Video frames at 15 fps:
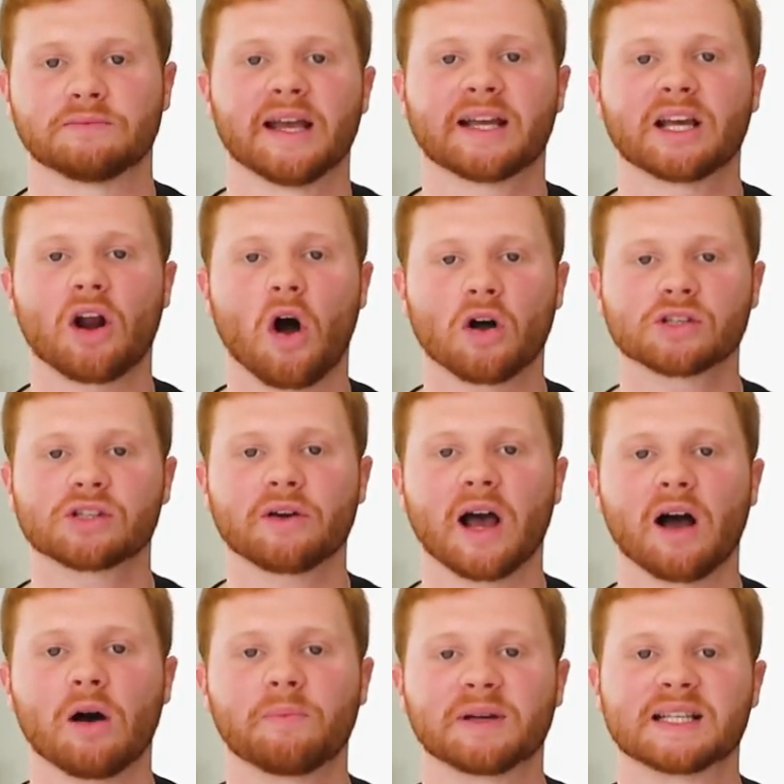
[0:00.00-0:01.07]
It can also
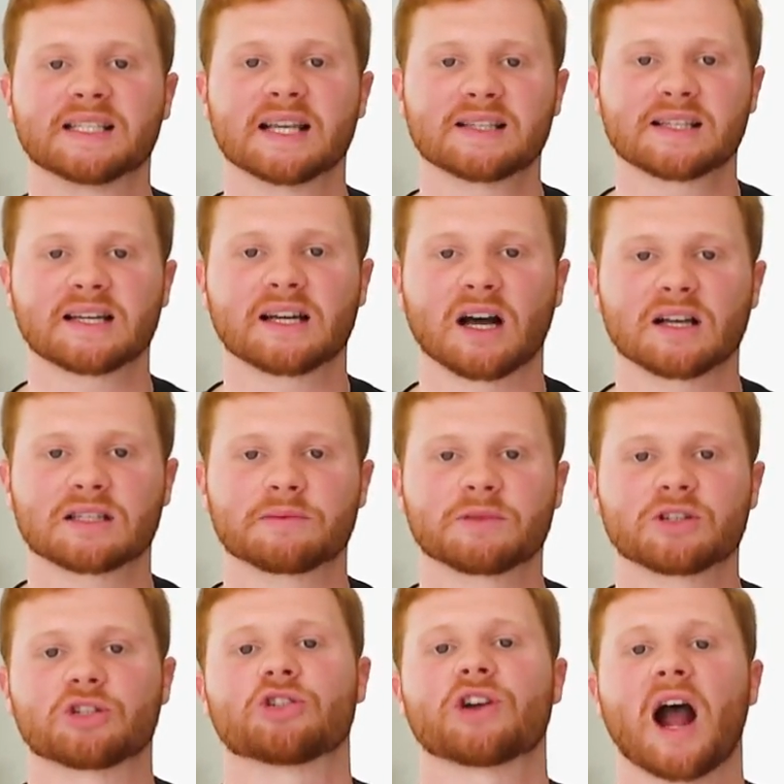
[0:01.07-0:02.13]
help existing
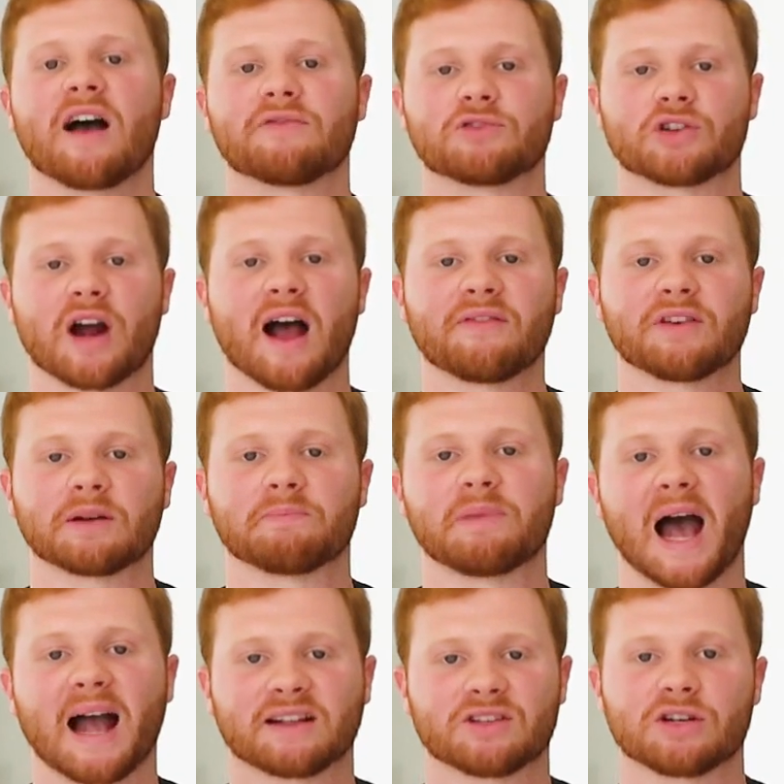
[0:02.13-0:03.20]
customers drive traffic
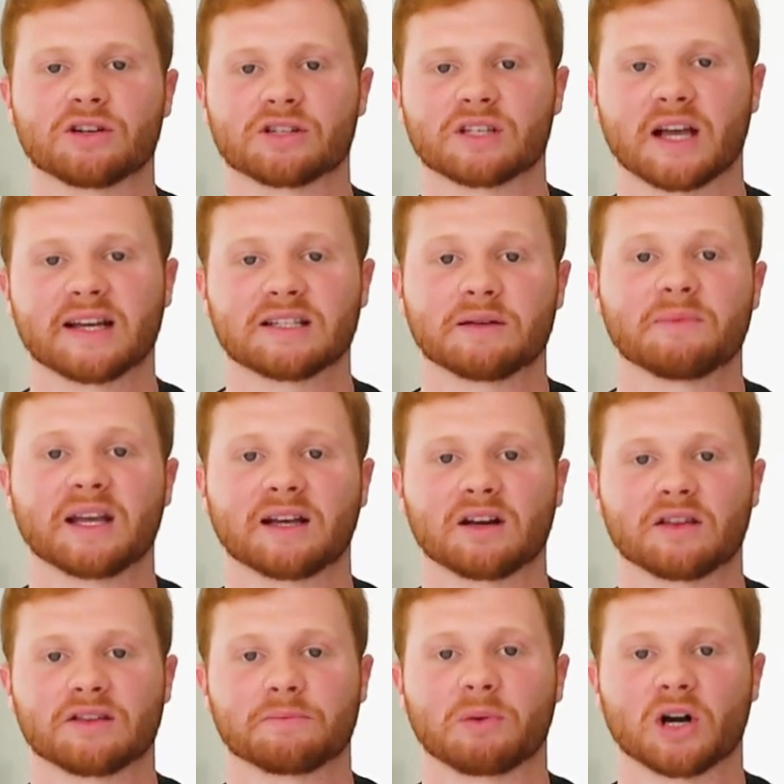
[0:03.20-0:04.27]
back to your site to make
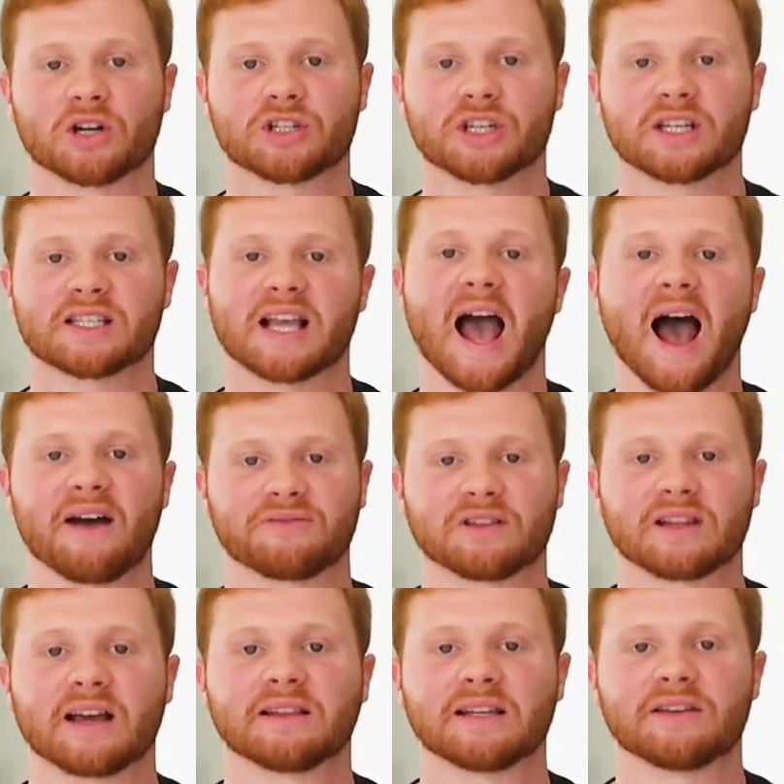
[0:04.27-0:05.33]
another purchase after
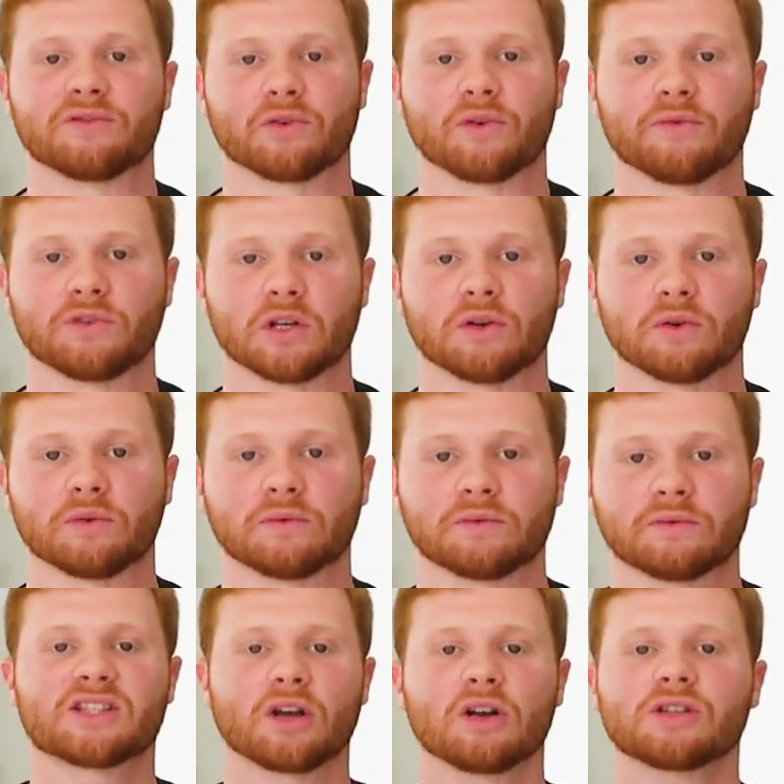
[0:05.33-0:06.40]
they leave a review.
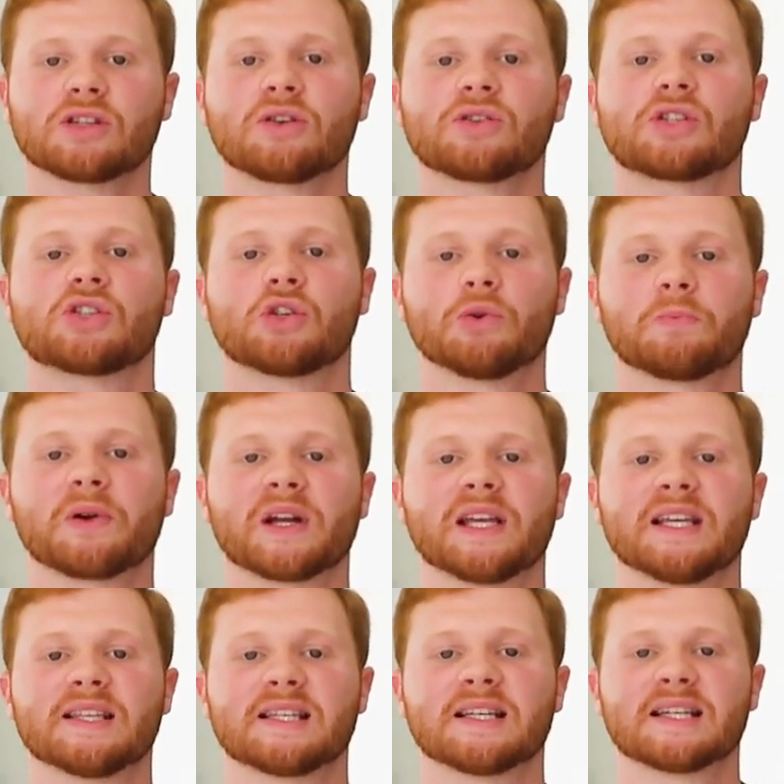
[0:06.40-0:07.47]
It's also super
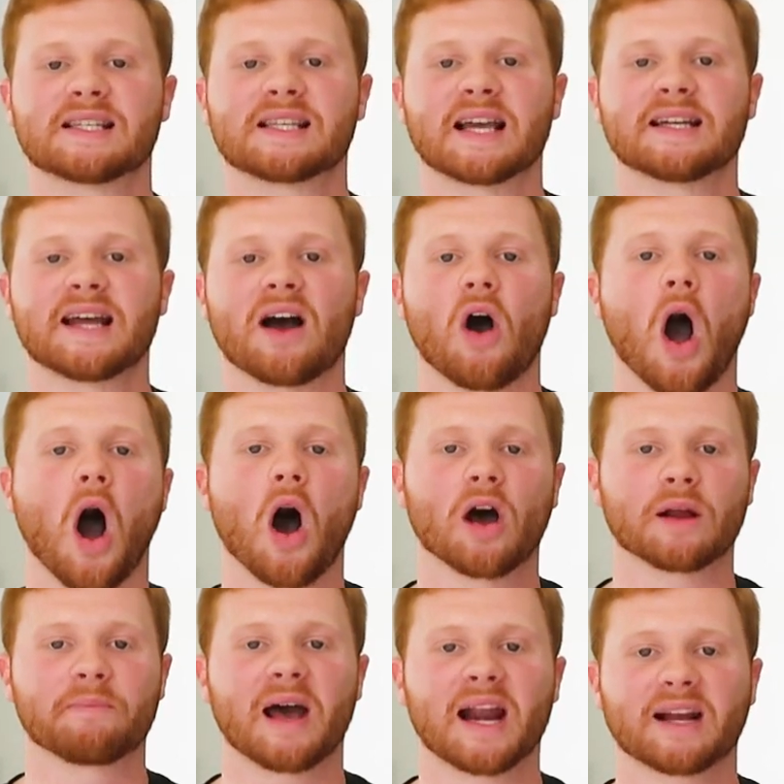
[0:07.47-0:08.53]
easy to send out
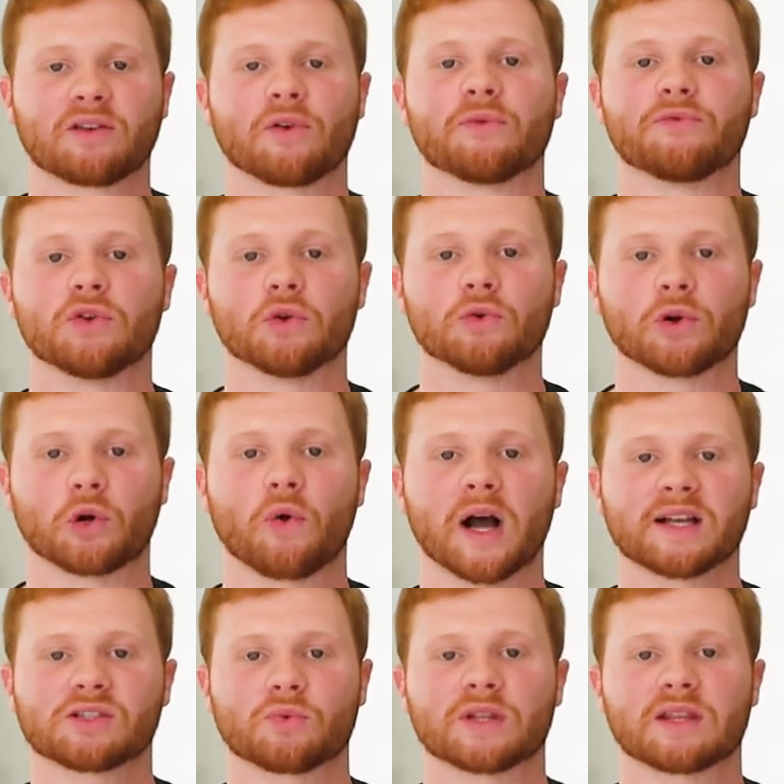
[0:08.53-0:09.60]
automatic review
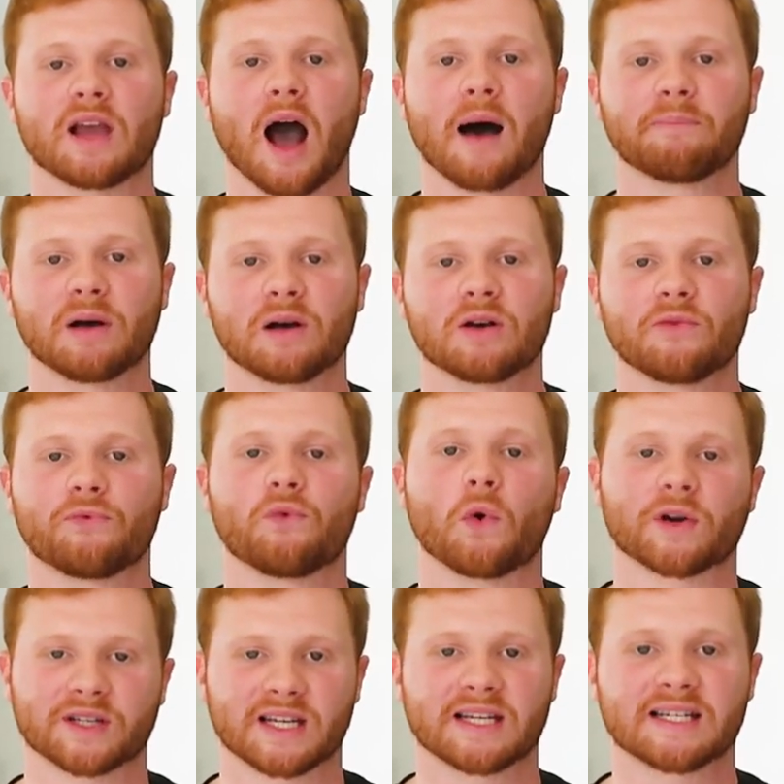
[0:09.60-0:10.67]
requests with Yotpo
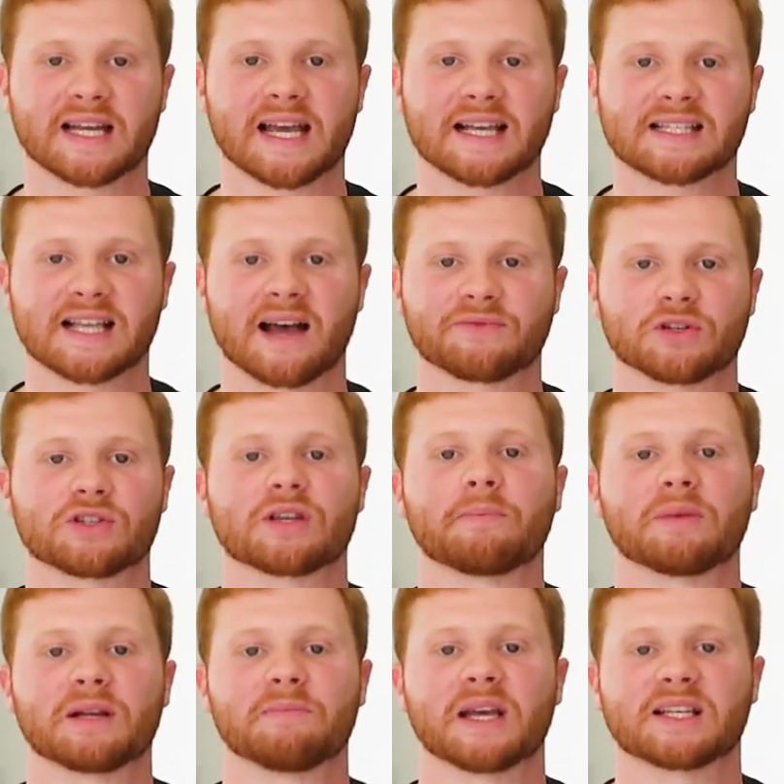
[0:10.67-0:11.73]
14 days after
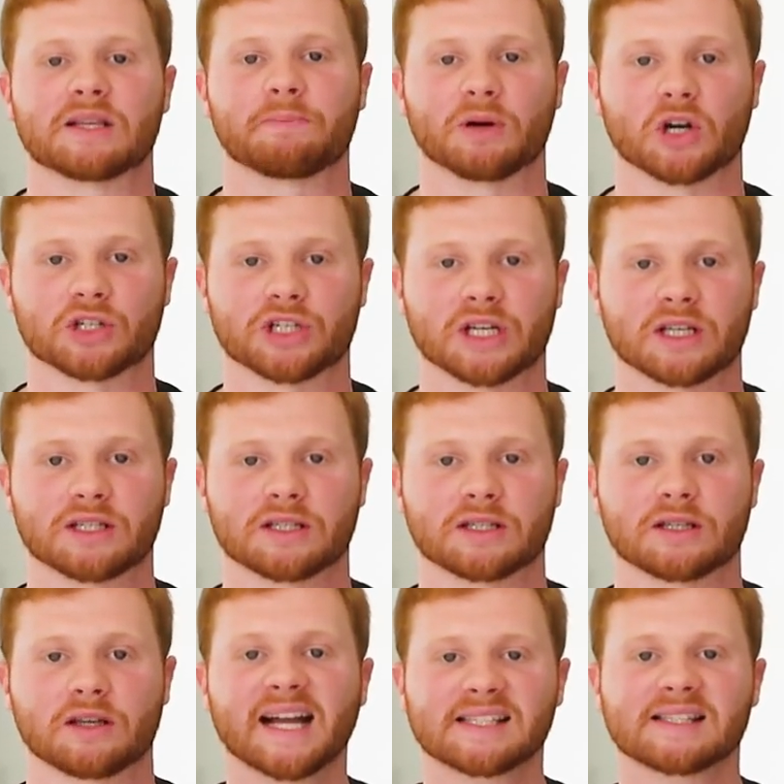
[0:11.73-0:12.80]
somebody makes a purchase.
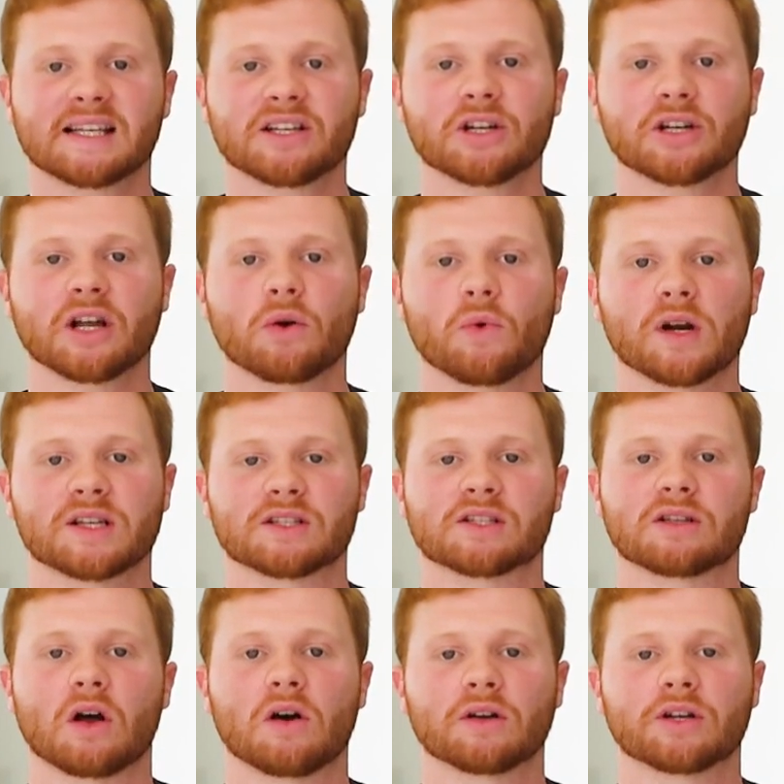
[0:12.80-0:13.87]
Next thing you're going to want to
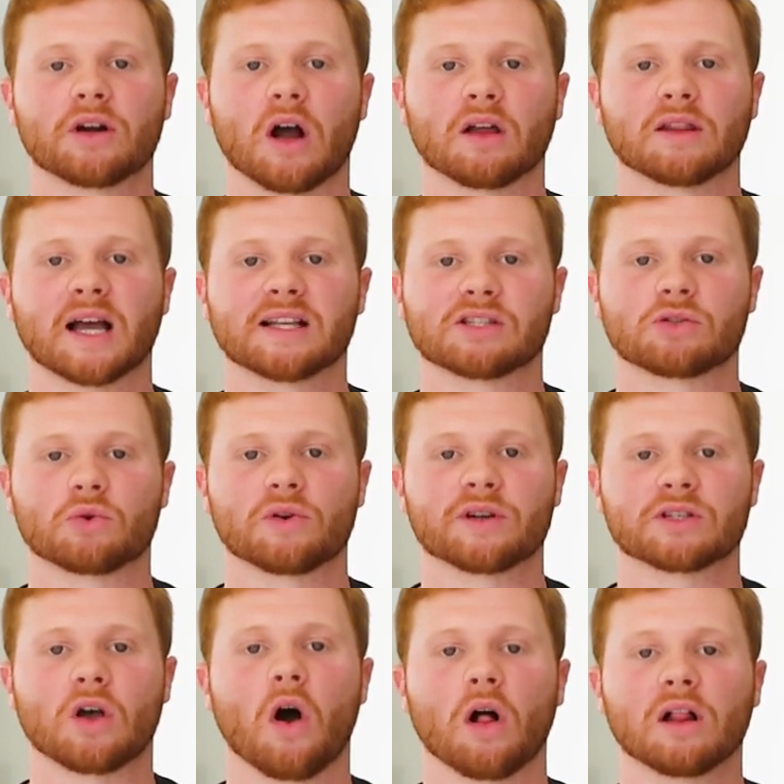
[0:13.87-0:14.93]
install on your online store
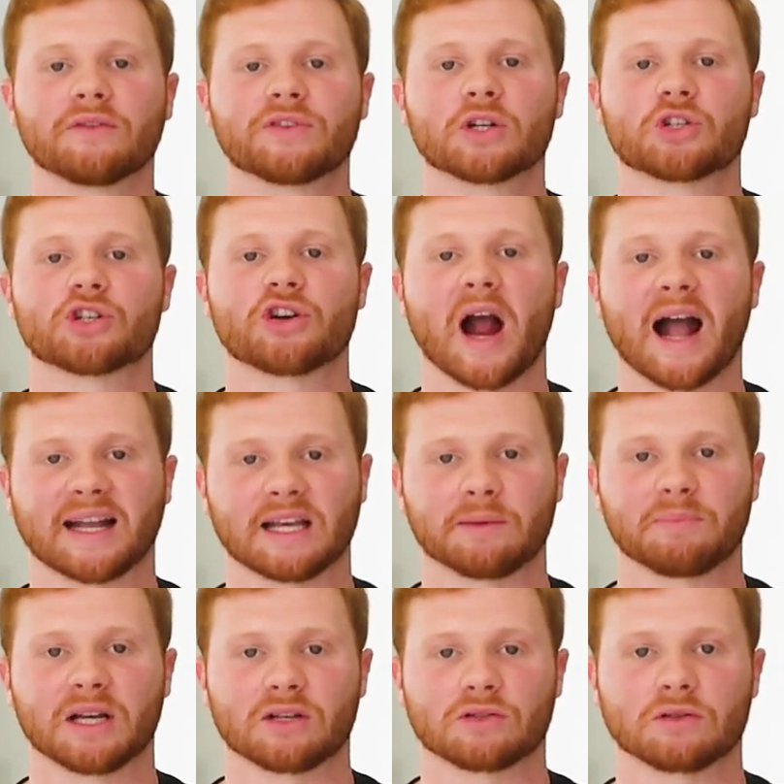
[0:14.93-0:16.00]
is all of your tracking
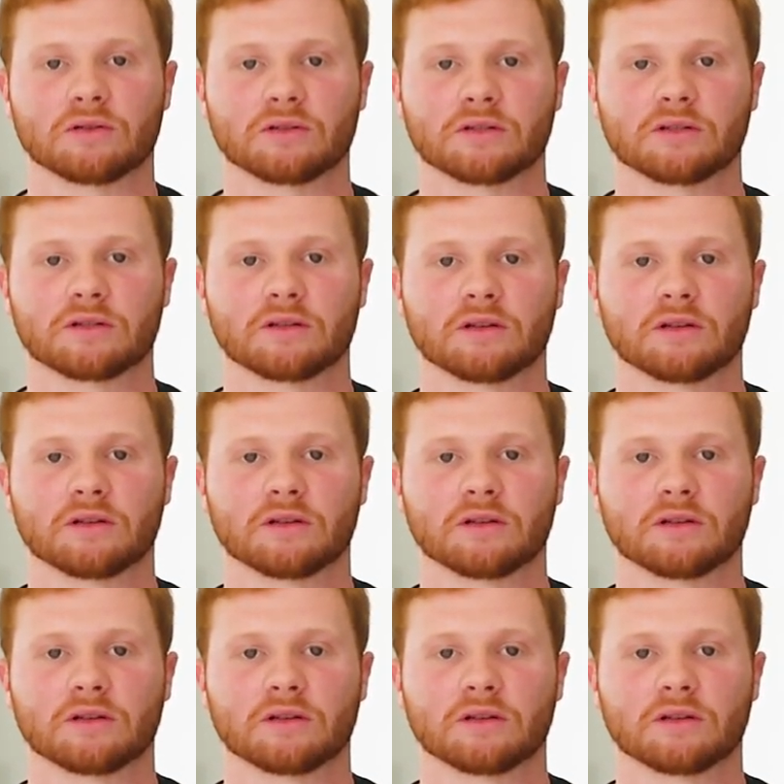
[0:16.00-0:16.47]
pixels.